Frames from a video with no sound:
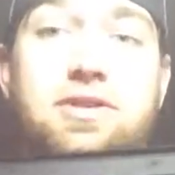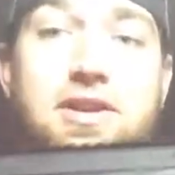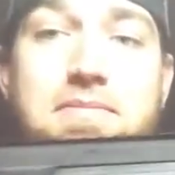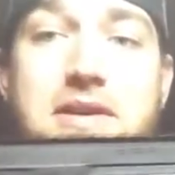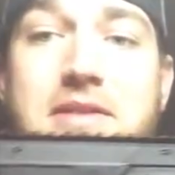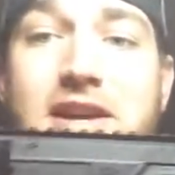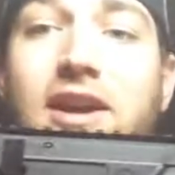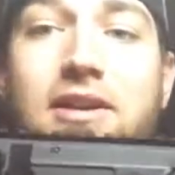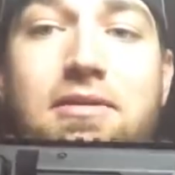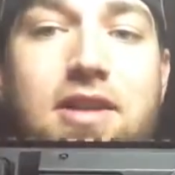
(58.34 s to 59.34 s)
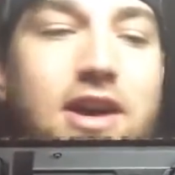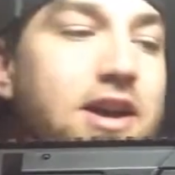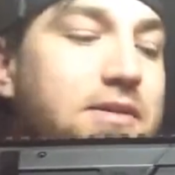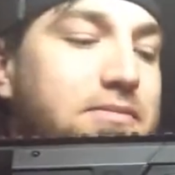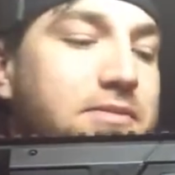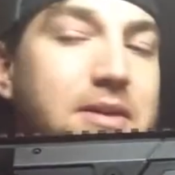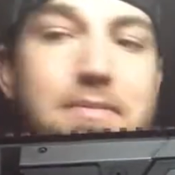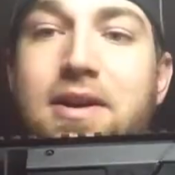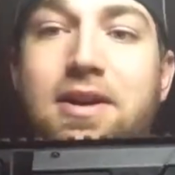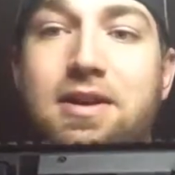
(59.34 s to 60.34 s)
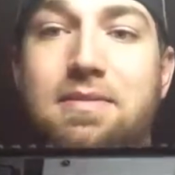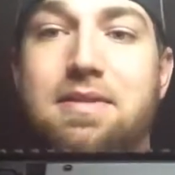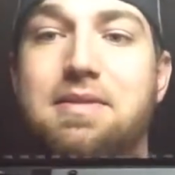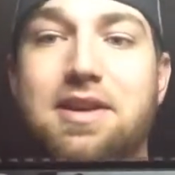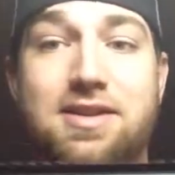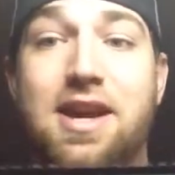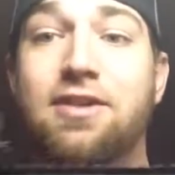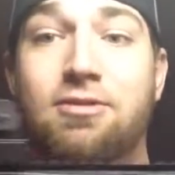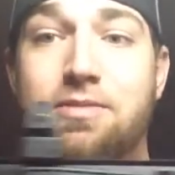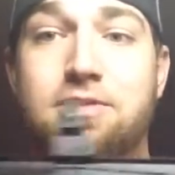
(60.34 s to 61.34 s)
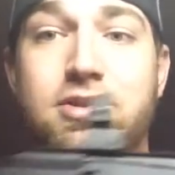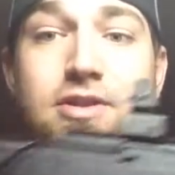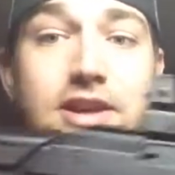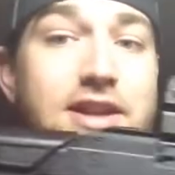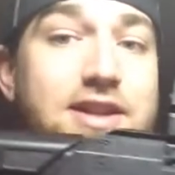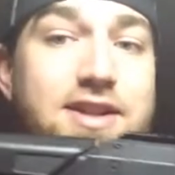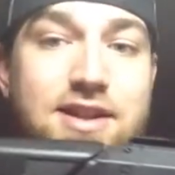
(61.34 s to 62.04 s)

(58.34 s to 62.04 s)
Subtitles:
looking BB gun. Compared to the BB guns I grew up shooting, this